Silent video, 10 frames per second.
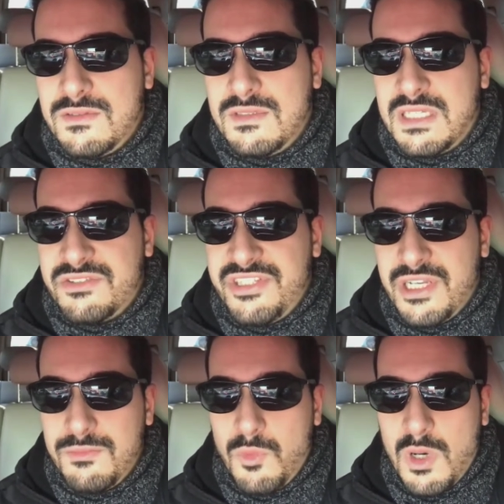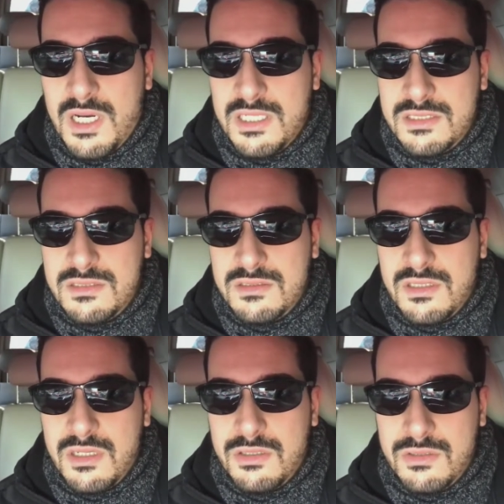than someone
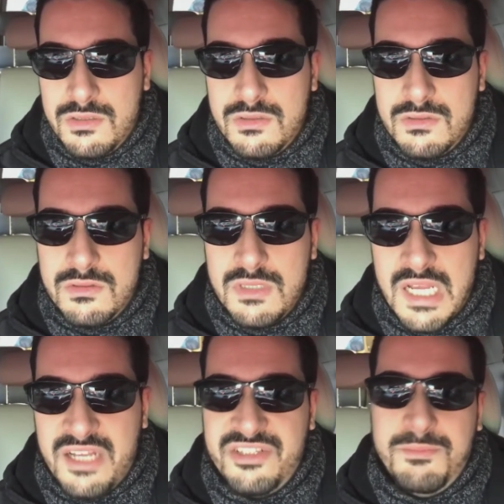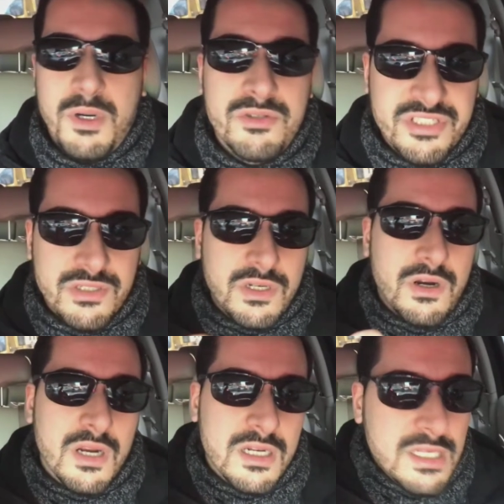who has a poster
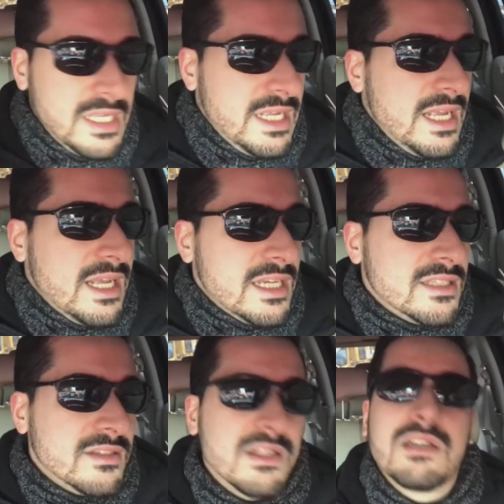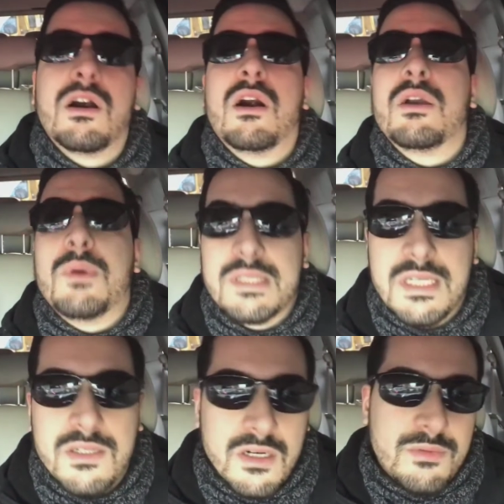car and they're like, oh, I want
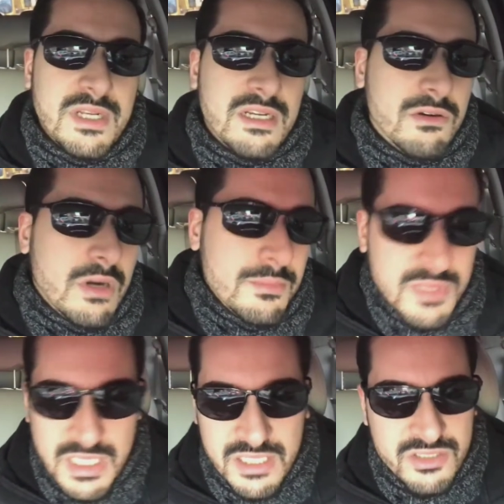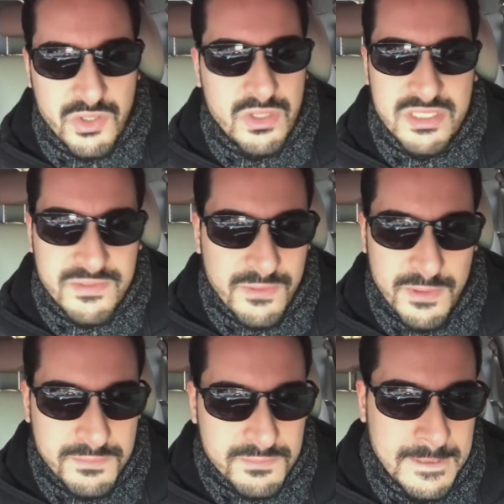that car when I grow up. Totally
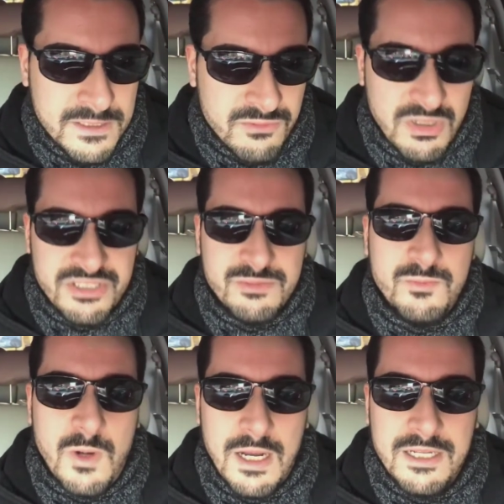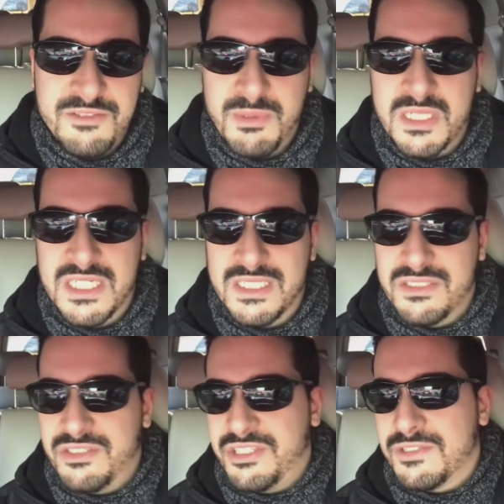different. And the reason why is
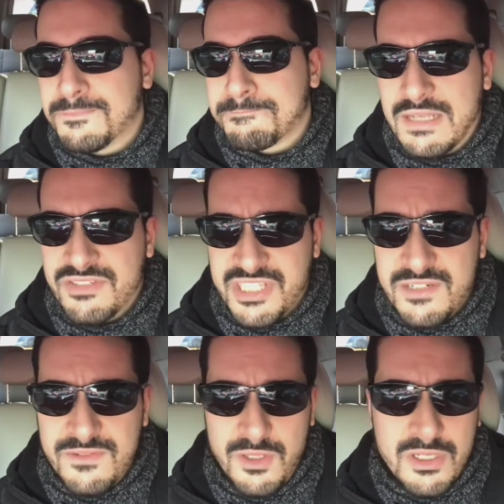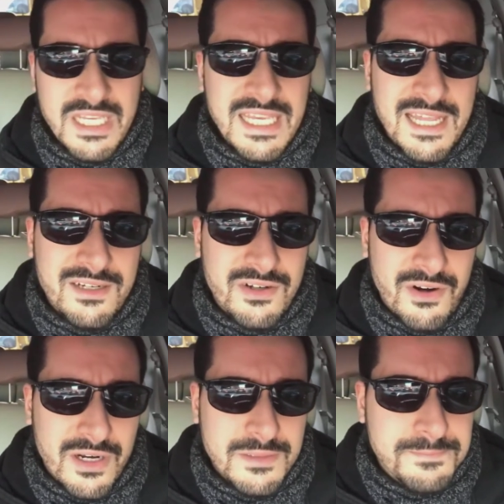because instead of looking at a
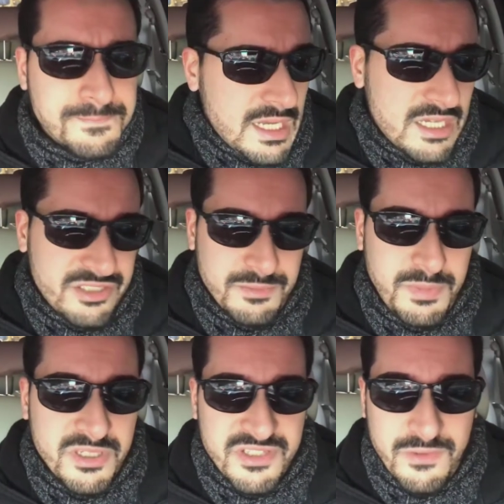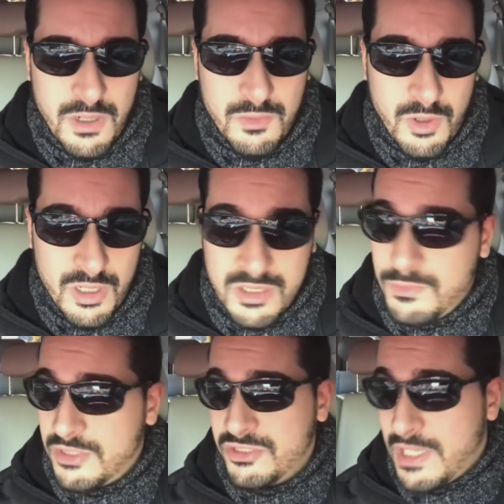car as a piece of artwork,
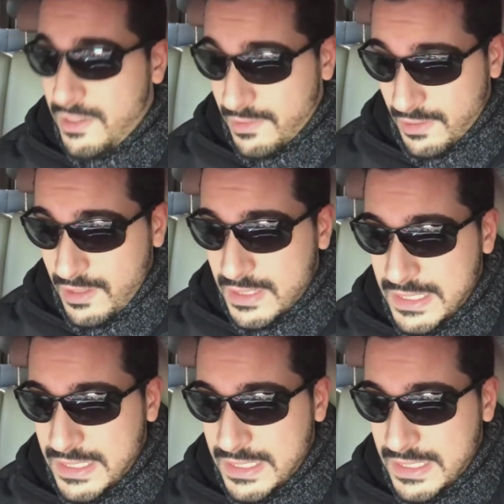which they are,